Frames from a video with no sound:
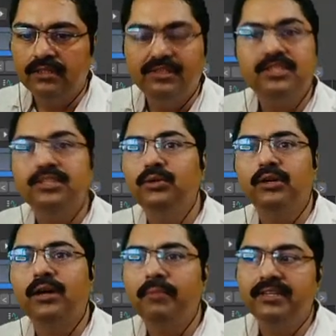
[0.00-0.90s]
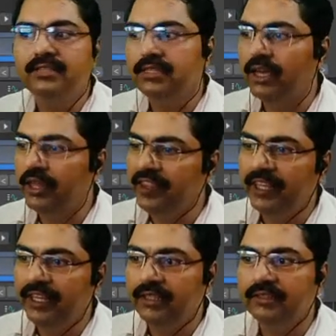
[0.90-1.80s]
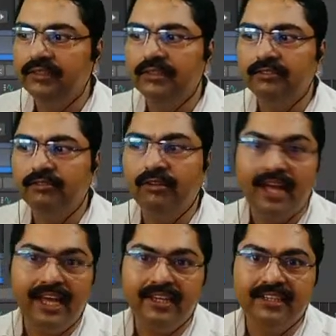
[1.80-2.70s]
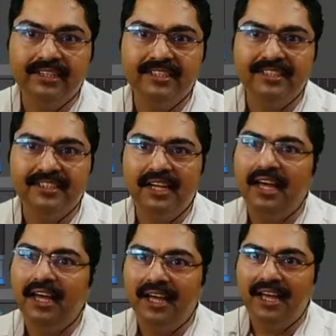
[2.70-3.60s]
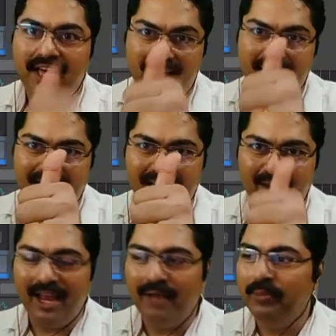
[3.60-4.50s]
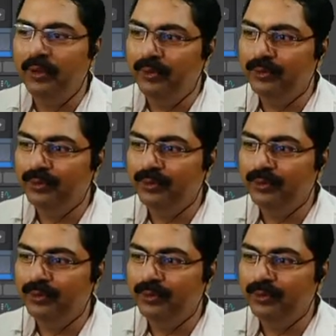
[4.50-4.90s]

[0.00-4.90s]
Just give your comments, anything you like, I will help you.